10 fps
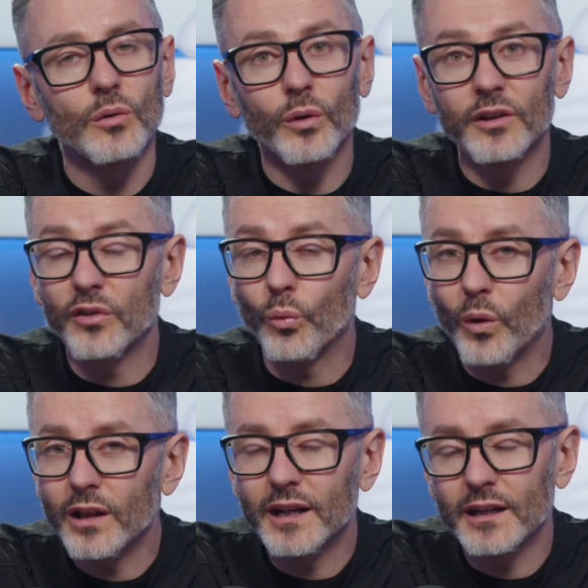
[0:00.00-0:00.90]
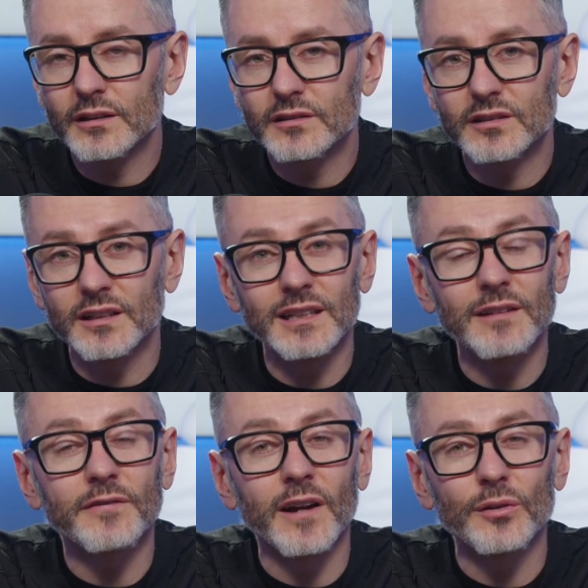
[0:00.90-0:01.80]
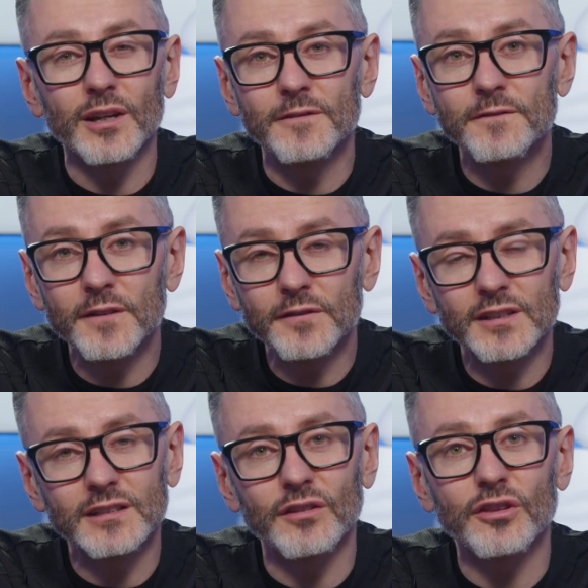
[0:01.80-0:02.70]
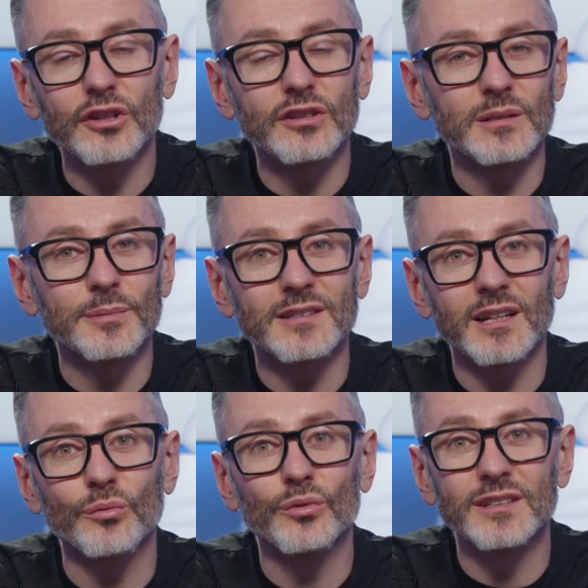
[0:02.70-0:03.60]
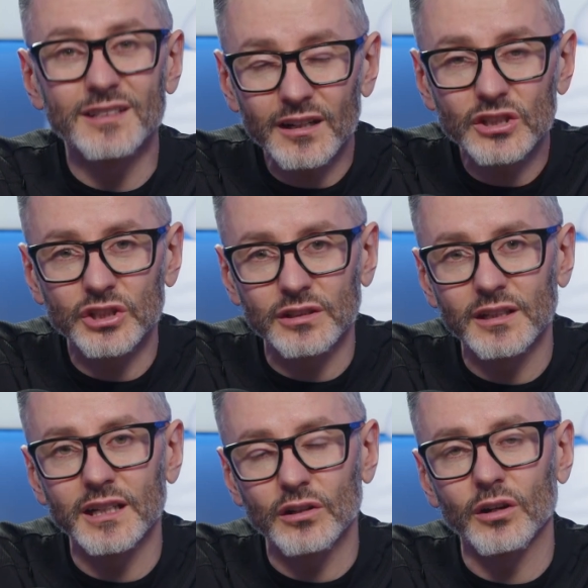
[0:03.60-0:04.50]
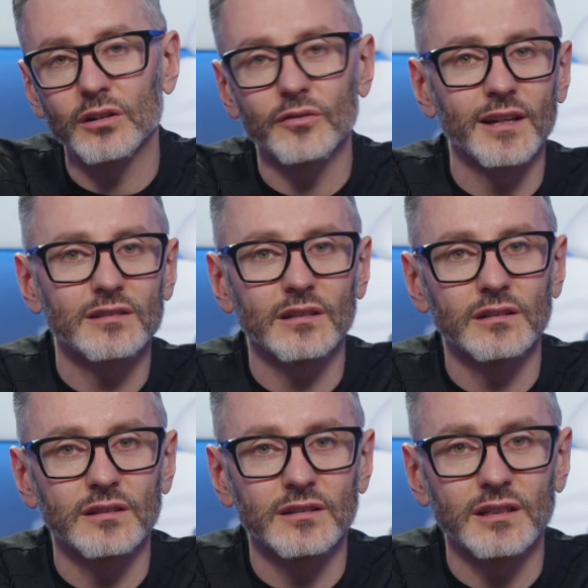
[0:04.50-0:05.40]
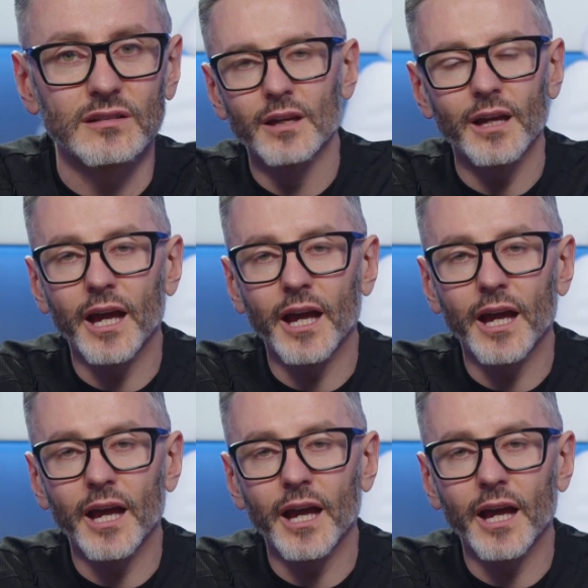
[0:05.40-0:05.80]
whereas the DOP study found a 50 to 30% reduction in cardiovascular disease.